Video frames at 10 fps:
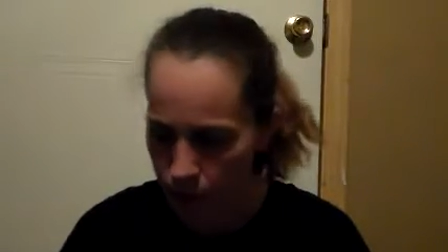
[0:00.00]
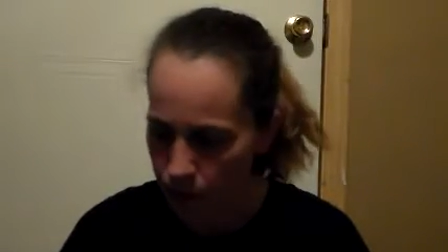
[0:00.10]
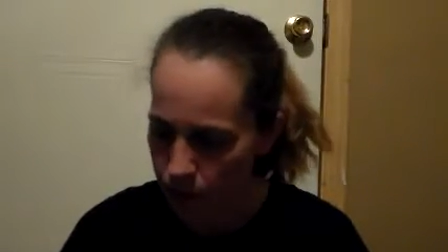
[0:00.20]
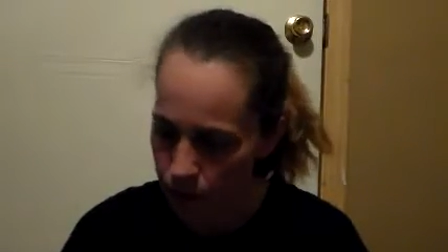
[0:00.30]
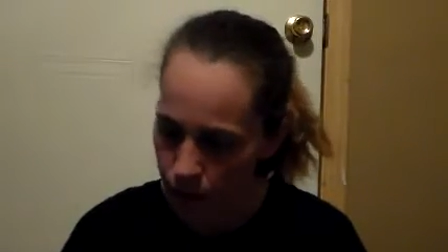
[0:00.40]
I
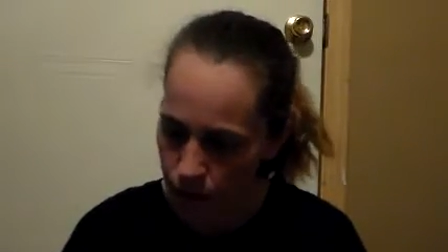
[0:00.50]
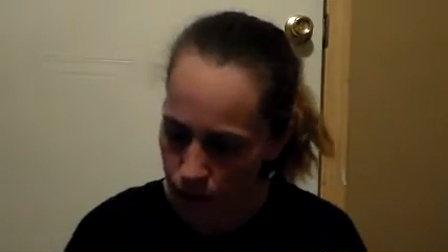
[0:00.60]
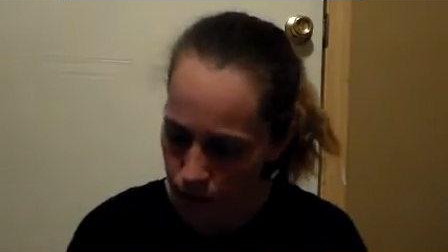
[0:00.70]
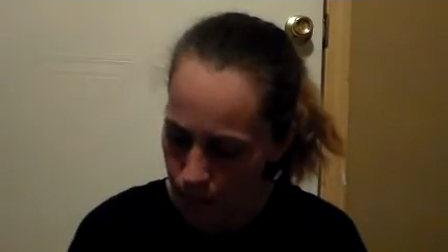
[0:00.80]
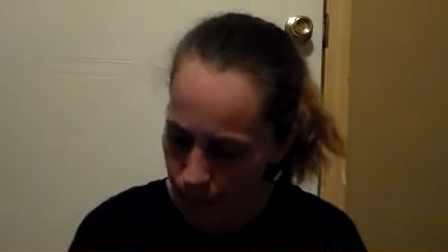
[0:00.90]
think with
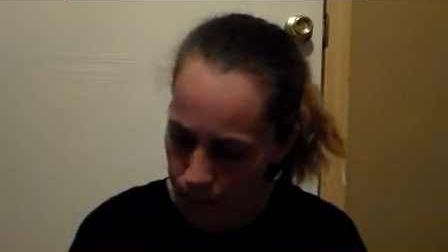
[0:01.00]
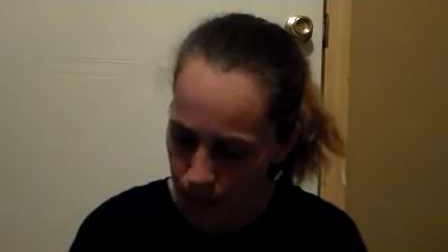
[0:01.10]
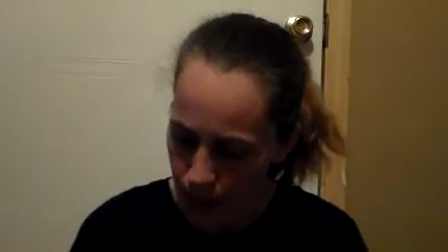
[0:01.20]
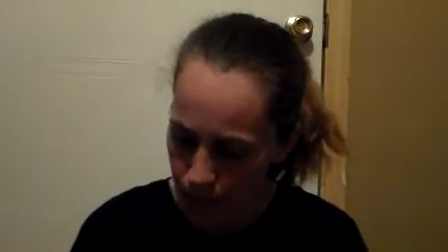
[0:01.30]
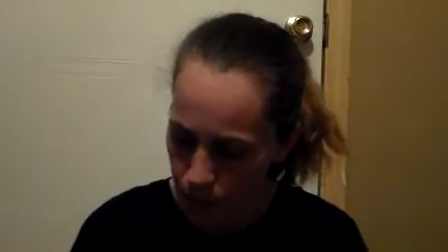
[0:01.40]
I don't
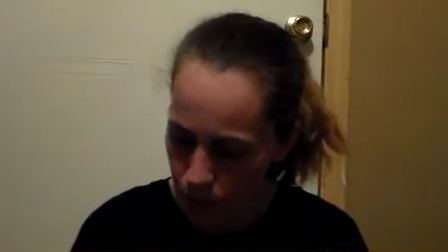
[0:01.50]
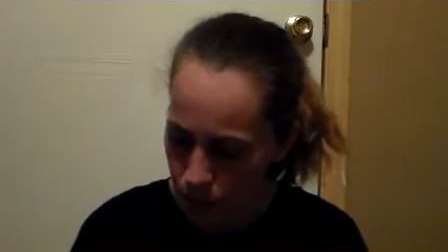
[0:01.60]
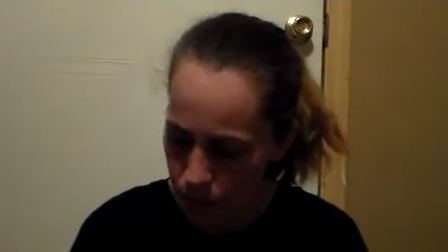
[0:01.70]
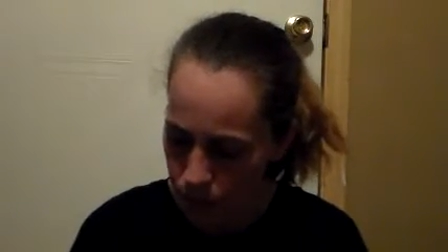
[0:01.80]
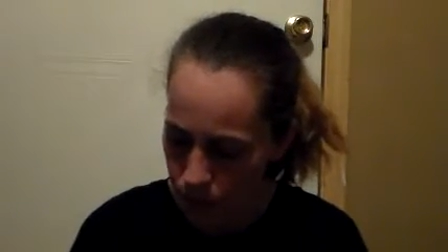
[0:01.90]
remember if it came
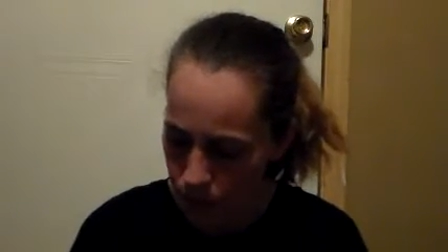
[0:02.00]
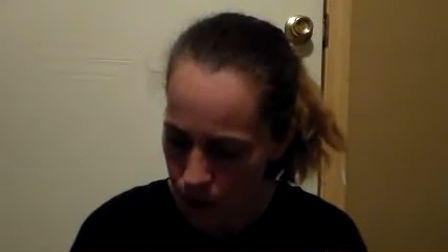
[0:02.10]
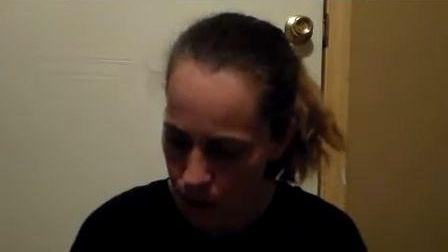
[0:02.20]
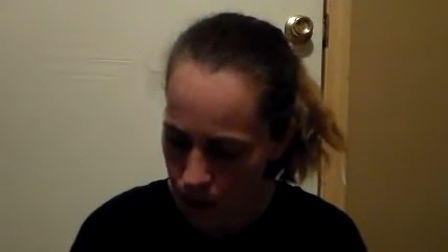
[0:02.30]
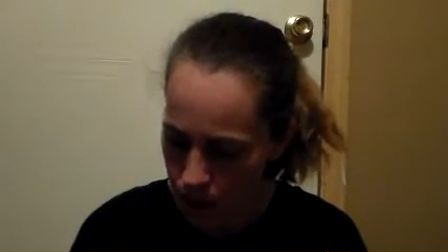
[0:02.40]
with the screws
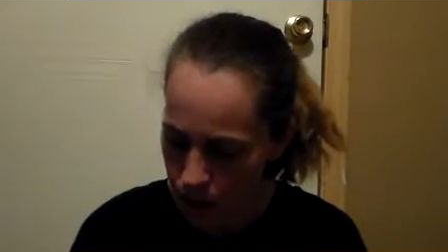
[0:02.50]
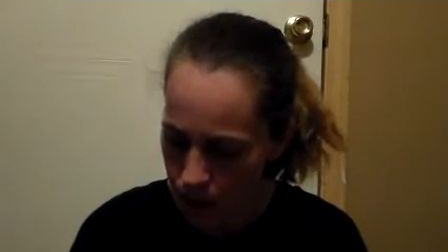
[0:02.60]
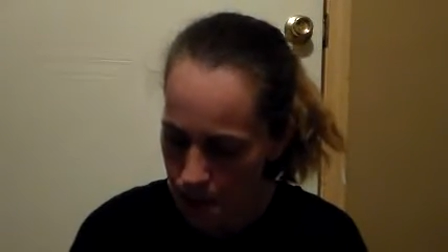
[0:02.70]
or not.